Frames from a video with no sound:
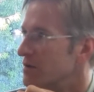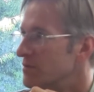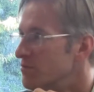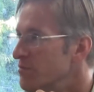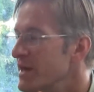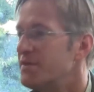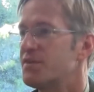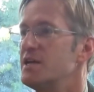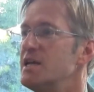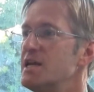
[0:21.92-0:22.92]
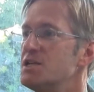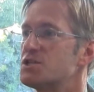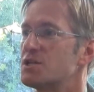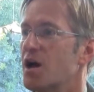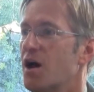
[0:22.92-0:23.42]
meet the
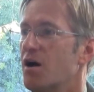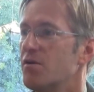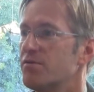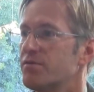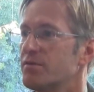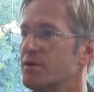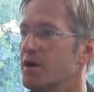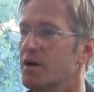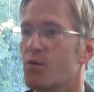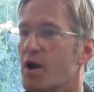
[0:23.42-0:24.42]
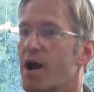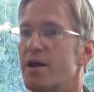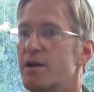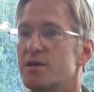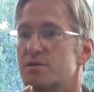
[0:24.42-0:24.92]
needs of what
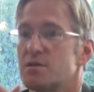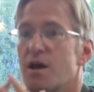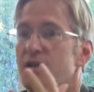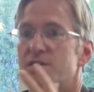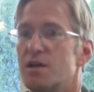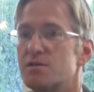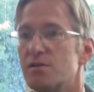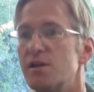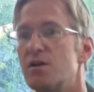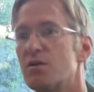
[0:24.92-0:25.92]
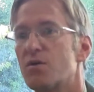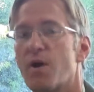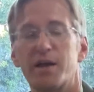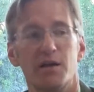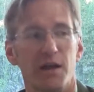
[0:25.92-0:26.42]
as I say, is a legal and
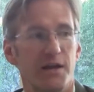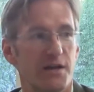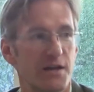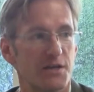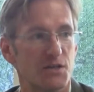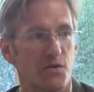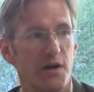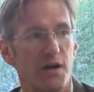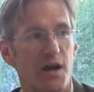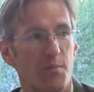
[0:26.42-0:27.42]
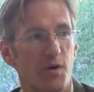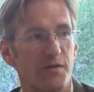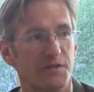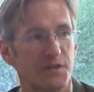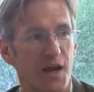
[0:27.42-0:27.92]
regulated industry in a number
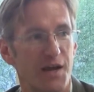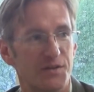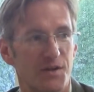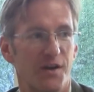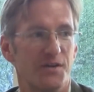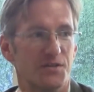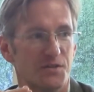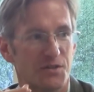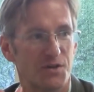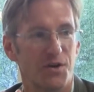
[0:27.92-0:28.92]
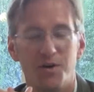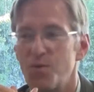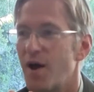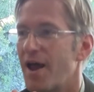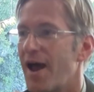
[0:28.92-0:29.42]
of states. And in turn,
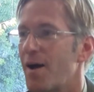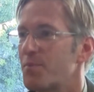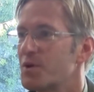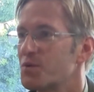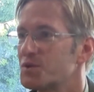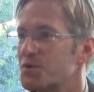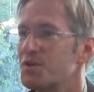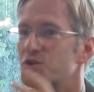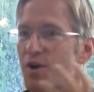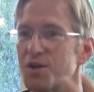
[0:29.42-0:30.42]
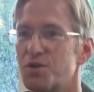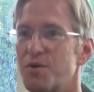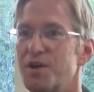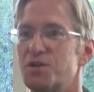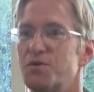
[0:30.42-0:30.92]
what happened was when the
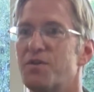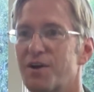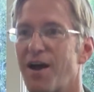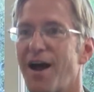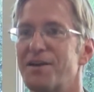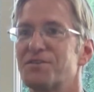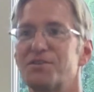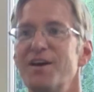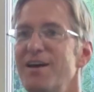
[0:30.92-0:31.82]
Treasury issued their guidance,